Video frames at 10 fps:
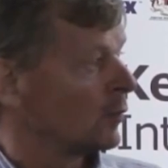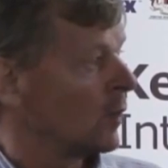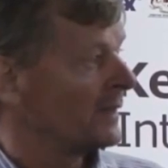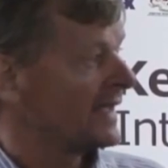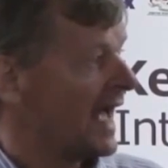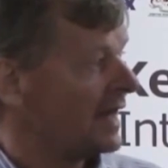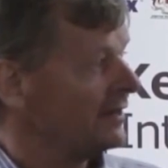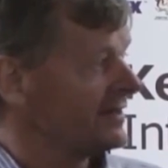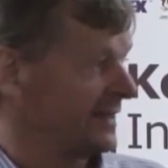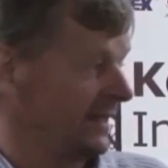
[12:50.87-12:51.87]
But what we
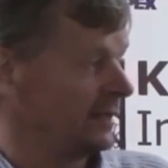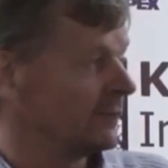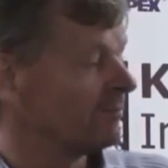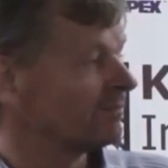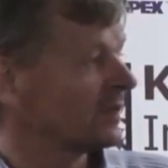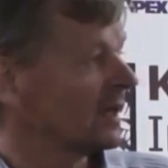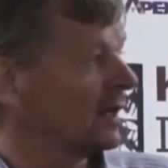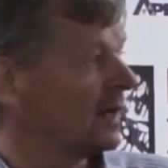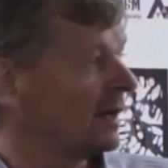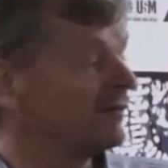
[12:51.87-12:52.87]
can see
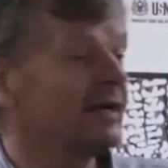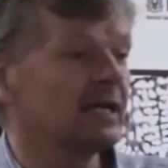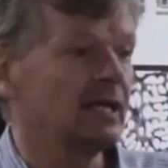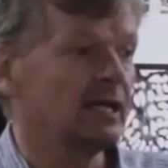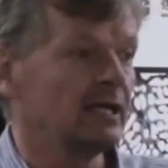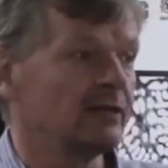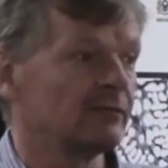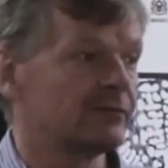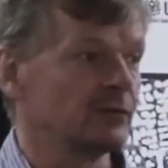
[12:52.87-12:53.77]
very clearly